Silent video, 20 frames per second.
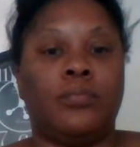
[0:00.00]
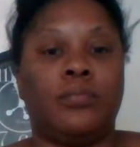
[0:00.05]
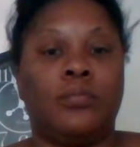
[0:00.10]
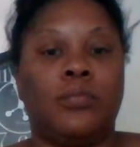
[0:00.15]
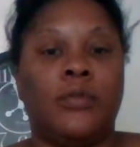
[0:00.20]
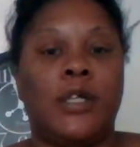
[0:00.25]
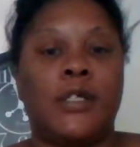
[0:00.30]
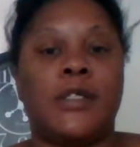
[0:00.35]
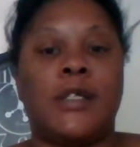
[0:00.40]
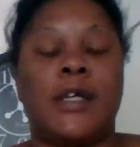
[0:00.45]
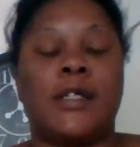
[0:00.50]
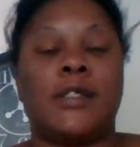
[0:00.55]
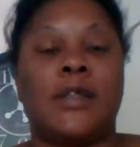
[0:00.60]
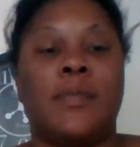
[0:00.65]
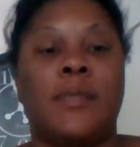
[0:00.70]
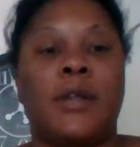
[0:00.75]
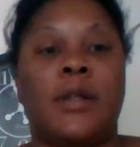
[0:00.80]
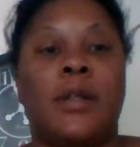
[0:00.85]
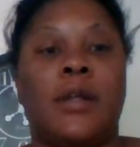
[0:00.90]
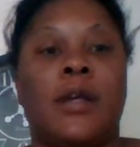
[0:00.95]
It's not
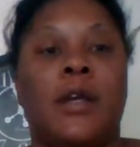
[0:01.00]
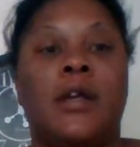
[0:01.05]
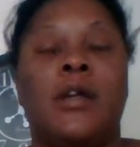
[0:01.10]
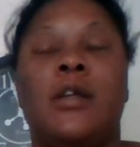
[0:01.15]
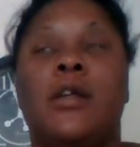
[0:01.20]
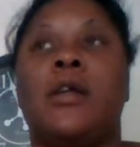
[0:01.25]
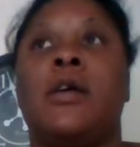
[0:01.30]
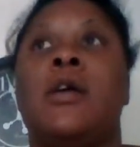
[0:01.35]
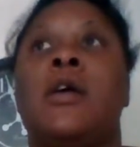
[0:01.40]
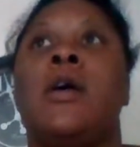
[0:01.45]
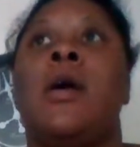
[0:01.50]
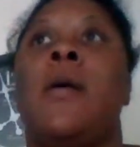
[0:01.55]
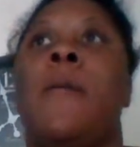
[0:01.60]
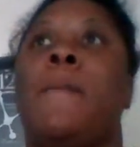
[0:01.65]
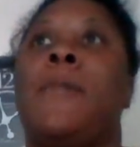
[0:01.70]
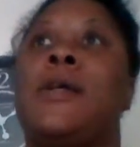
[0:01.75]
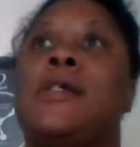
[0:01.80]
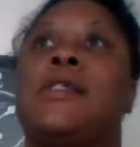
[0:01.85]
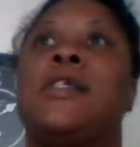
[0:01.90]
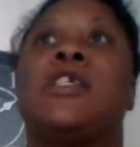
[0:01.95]
something that could have
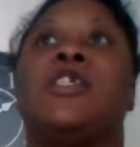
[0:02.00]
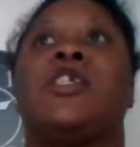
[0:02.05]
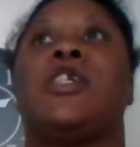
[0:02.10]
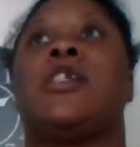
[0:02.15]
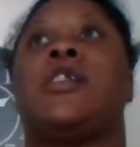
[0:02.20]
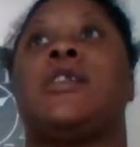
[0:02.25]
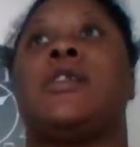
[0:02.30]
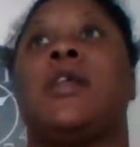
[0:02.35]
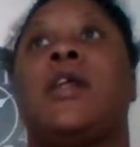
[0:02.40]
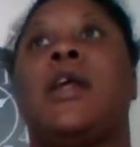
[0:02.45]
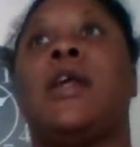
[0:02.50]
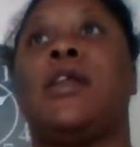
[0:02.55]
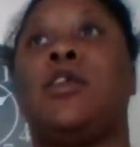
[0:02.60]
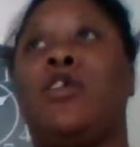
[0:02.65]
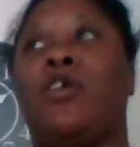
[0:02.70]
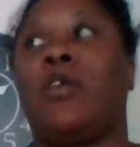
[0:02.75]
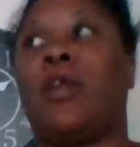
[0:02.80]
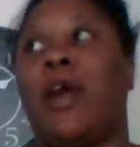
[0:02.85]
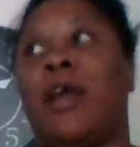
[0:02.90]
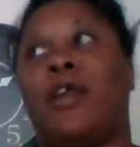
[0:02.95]
been suggested, and
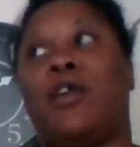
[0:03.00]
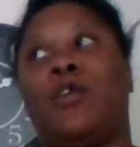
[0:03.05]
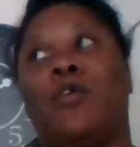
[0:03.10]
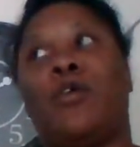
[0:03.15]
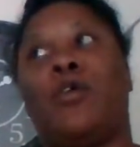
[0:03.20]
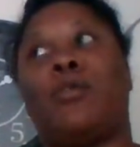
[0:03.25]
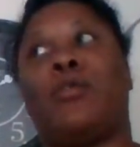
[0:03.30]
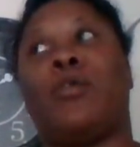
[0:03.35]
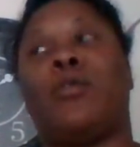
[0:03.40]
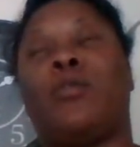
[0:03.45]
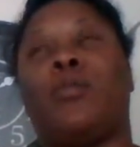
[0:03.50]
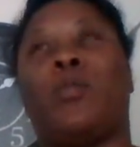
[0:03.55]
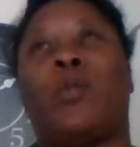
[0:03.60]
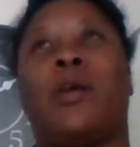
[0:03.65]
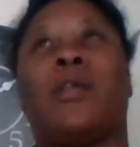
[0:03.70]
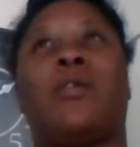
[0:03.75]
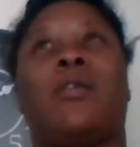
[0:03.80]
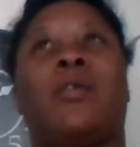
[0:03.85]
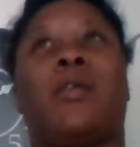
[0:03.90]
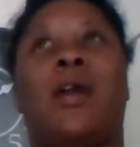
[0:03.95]
you're like, you don't know
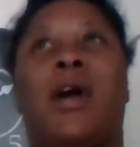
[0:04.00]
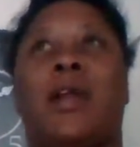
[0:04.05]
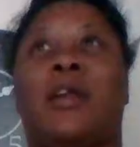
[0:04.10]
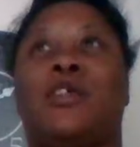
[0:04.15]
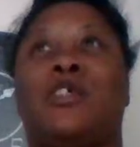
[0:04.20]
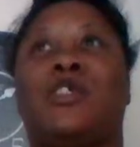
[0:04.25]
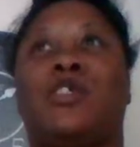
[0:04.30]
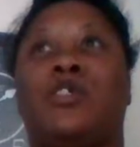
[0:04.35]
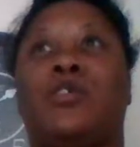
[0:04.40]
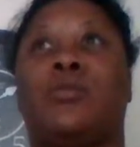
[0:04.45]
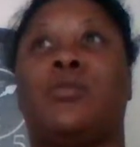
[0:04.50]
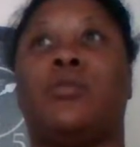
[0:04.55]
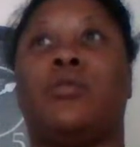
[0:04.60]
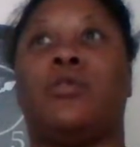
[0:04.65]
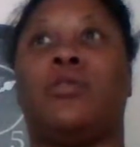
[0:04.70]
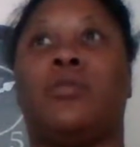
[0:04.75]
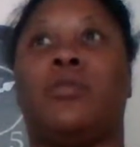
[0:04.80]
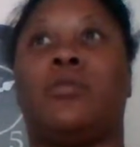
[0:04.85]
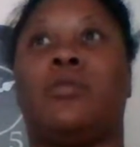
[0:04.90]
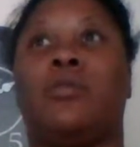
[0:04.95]
whether or not it's,
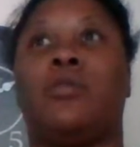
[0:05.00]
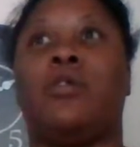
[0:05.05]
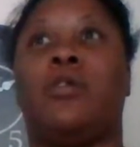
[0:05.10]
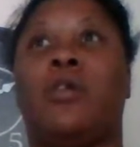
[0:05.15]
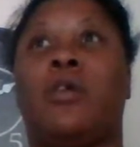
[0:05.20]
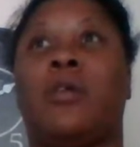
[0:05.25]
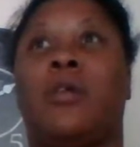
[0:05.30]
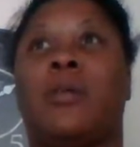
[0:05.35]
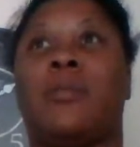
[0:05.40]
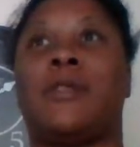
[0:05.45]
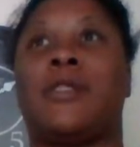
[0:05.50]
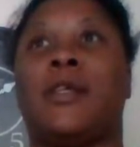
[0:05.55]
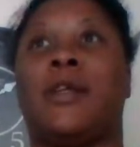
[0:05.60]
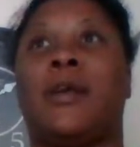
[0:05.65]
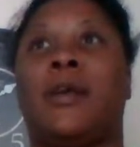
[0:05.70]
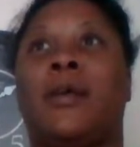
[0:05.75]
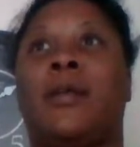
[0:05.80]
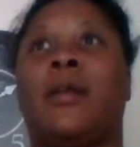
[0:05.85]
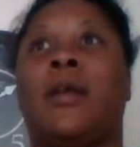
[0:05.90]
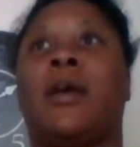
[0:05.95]
you know what I'm
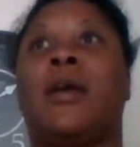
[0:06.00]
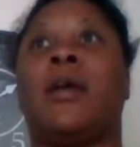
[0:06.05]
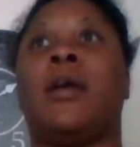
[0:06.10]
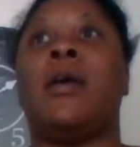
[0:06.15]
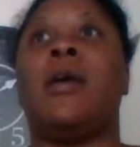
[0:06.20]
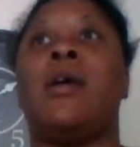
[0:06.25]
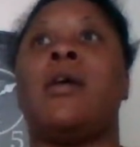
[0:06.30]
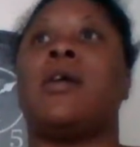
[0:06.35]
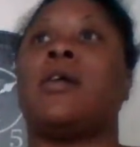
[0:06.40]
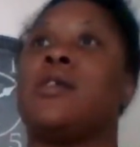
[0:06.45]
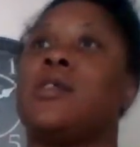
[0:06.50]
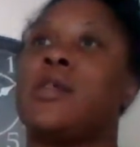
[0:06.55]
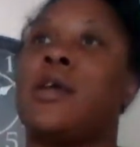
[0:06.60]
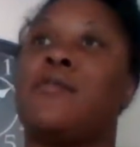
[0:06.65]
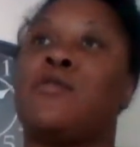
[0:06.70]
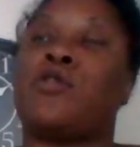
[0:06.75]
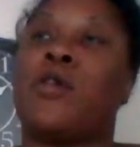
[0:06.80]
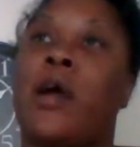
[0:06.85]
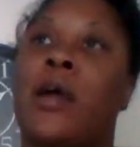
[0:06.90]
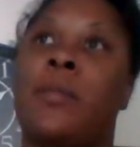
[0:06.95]
saying? Like, because they've
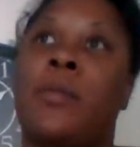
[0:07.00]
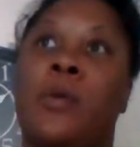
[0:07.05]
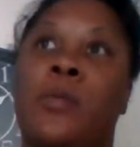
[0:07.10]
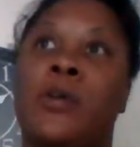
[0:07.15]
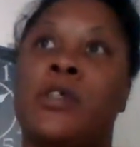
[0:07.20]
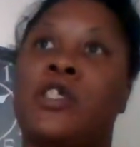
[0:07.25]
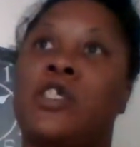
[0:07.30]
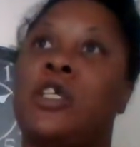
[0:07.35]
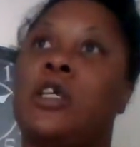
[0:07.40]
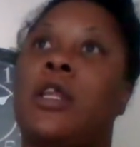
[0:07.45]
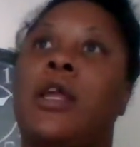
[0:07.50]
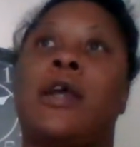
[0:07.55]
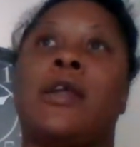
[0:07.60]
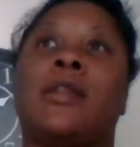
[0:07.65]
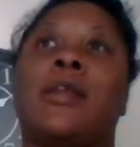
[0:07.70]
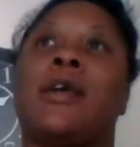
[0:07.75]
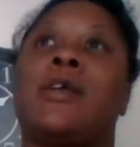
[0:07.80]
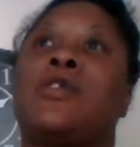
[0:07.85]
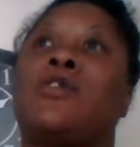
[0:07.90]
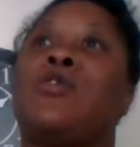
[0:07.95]
tried me with shit like
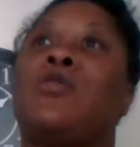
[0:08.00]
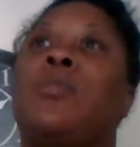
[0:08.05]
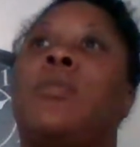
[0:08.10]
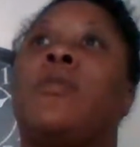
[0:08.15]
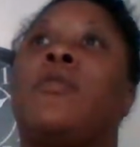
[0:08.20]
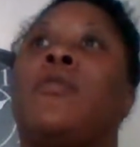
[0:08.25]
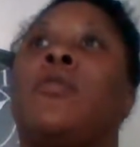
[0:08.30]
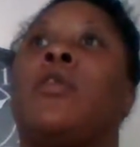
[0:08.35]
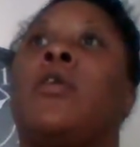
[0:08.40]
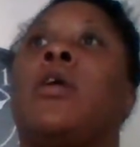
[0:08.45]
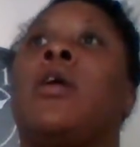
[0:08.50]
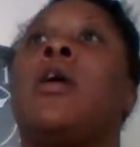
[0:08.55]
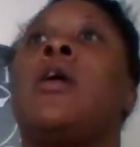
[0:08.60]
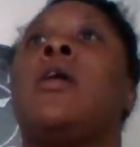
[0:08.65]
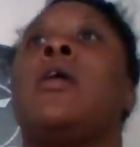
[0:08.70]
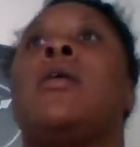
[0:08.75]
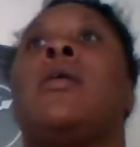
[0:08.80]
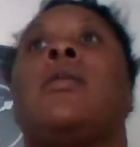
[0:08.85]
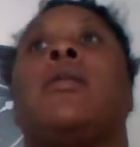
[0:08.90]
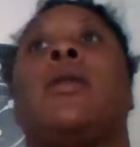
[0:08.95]
that too before.
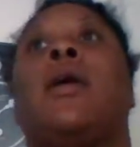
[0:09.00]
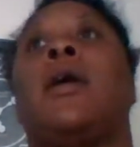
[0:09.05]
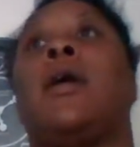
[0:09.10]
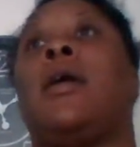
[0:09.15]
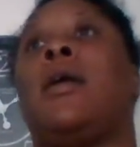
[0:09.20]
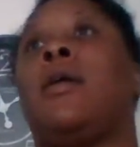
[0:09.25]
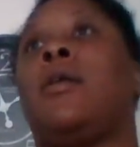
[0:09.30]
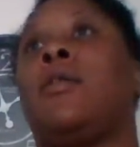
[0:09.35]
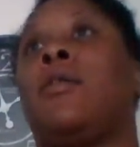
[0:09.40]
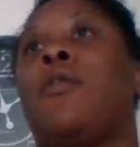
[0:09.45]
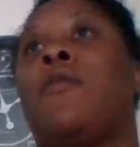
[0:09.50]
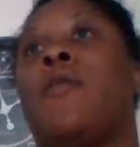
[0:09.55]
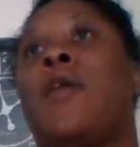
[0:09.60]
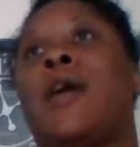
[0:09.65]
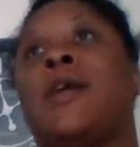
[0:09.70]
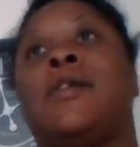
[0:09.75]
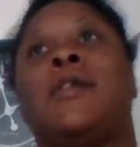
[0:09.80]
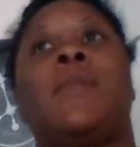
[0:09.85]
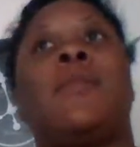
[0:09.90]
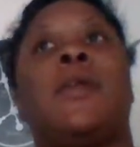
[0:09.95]
Like, they'll
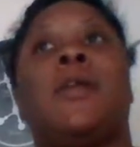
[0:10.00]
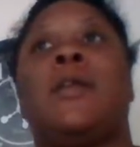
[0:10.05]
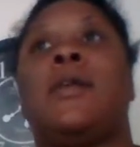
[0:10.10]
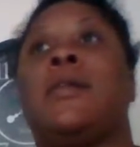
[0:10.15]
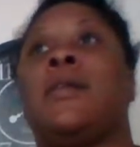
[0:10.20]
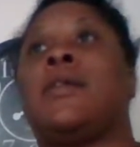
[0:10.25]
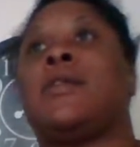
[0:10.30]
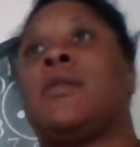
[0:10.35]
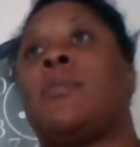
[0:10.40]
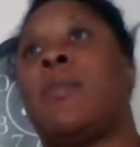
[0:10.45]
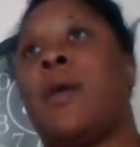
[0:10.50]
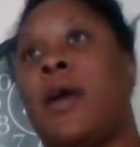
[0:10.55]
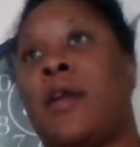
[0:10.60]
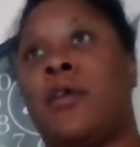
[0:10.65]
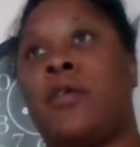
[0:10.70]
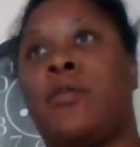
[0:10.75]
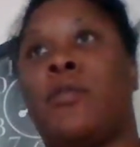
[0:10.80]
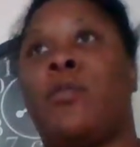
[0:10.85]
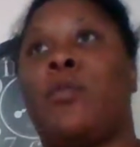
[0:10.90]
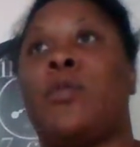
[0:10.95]
find something that doesn't
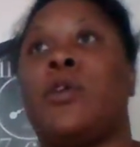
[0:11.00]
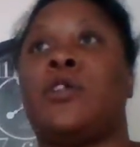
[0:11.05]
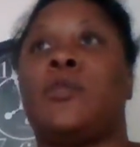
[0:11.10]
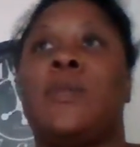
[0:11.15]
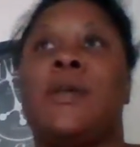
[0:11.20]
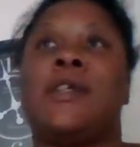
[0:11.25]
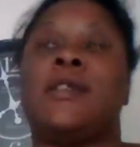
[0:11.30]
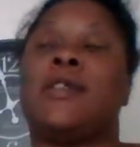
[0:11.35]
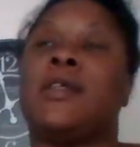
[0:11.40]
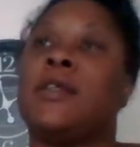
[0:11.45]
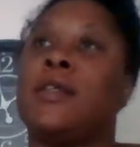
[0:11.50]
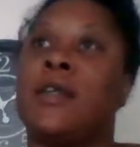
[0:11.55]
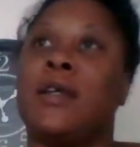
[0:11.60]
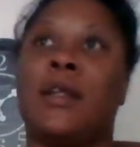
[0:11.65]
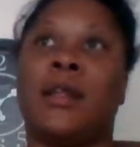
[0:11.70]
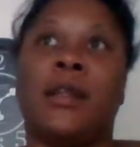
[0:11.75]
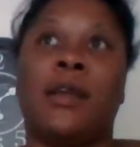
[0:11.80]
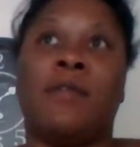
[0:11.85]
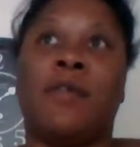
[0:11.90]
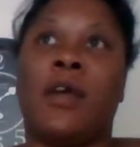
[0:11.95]
matter, which means it didn't
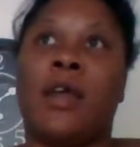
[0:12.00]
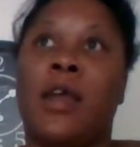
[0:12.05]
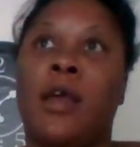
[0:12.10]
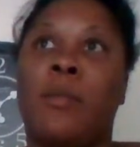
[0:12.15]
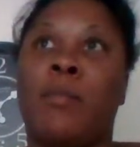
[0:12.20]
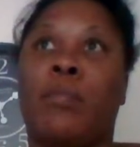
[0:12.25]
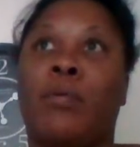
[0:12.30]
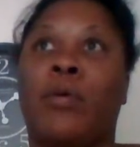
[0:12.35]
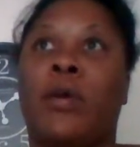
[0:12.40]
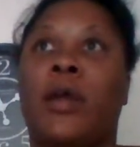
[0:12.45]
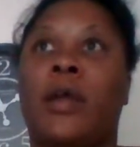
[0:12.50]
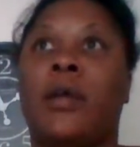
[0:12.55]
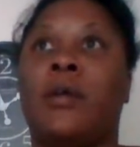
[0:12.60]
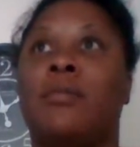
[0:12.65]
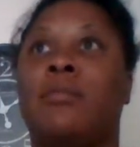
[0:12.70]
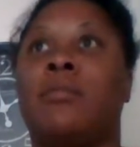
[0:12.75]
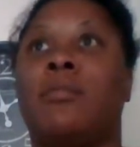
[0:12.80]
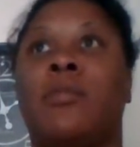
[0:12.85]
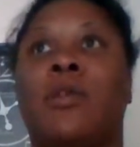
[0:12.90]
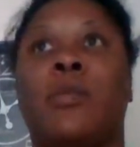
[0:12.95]
leave an imprint.
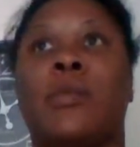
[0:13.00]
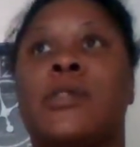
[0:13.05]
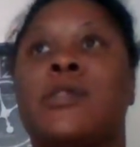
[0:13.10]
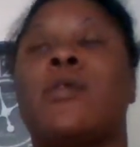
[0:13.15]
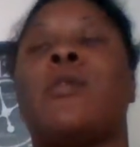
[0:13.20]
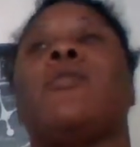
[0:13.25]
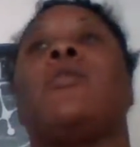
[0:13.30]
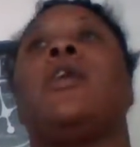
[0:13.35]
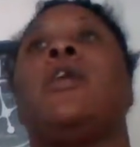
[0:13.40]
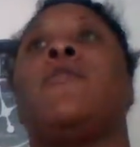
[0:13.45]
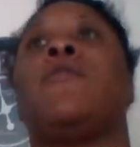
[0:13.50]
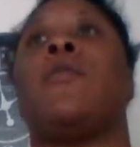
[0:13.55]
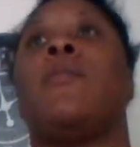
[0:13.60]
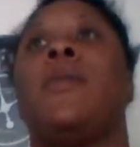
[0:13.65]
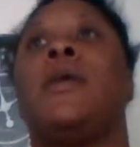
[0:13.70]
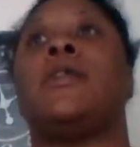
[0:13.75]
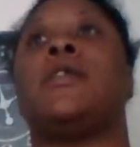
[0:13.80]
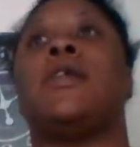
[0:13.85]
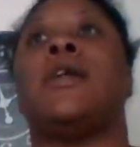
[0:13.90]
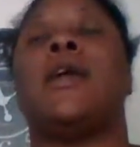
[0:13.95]
There was no need for me
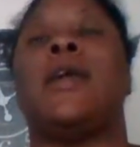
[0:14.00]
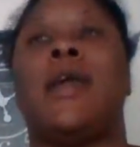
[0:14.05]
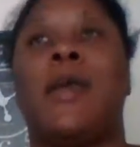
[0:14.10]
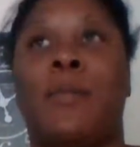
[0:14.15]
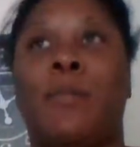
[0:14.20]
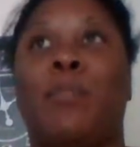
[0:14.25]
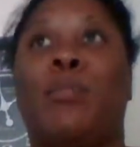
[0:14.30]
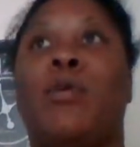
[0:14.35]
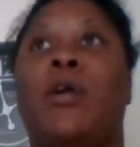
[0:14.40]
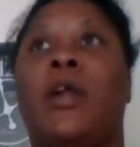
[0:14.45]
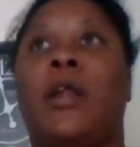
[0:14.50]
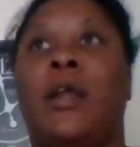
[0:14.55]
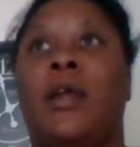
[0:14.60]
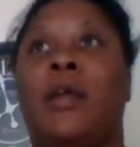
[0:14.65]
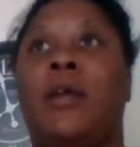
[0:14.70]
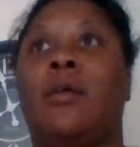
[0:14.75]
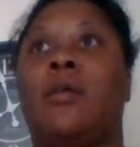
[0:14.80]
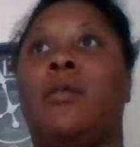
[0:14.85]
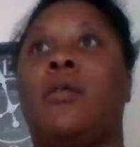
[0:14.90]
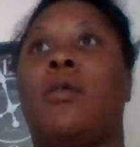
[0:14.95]
to imprint
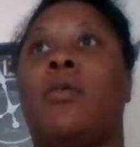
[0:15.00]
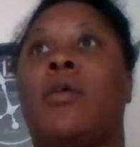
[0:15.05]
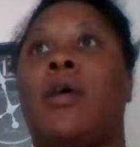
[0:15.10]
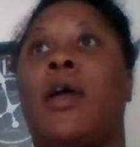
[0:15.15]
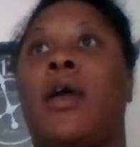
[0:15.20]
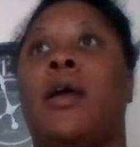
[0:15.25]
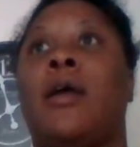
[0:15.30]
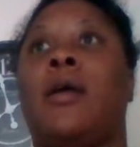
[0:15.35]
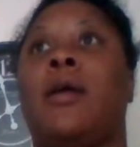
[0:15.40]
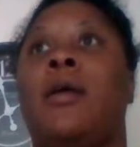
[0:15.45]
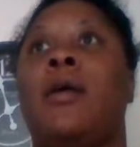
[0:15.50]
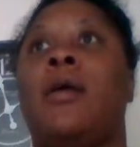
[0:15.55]
it, okay?